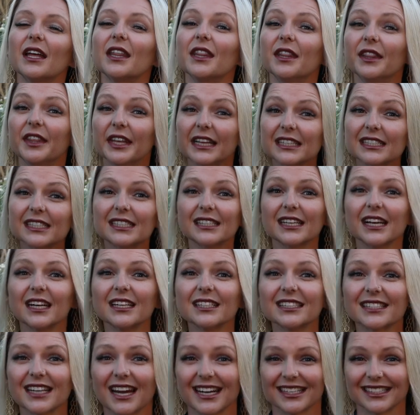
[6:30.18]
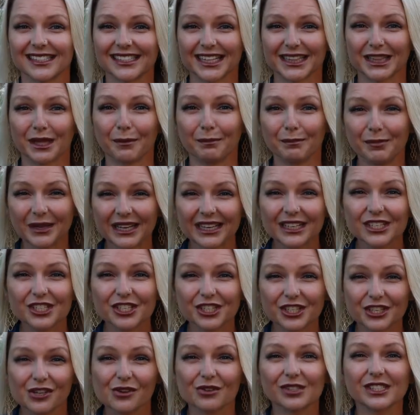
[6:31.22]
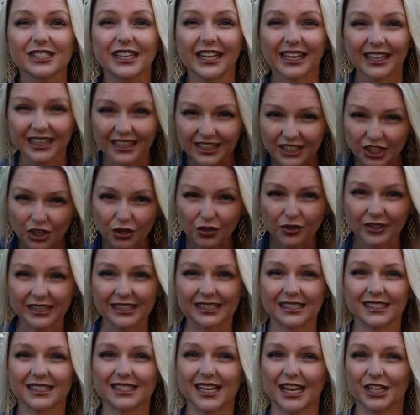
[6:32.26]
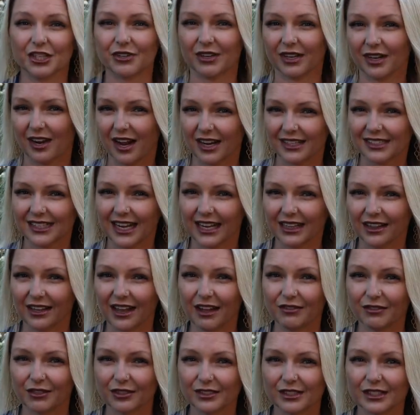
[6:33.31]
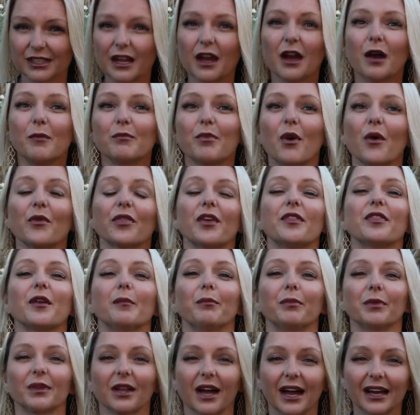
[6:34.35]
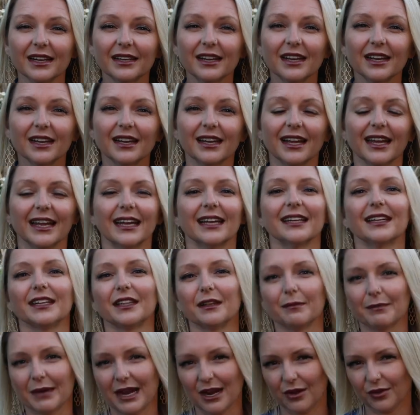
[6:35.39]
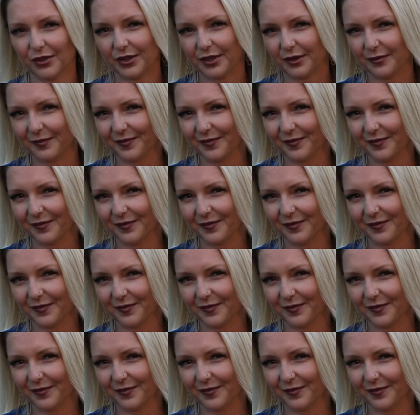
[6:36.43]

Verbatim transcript: This tells us that the beet juice increased nitric oxide levels, both in the blood and in the mouth.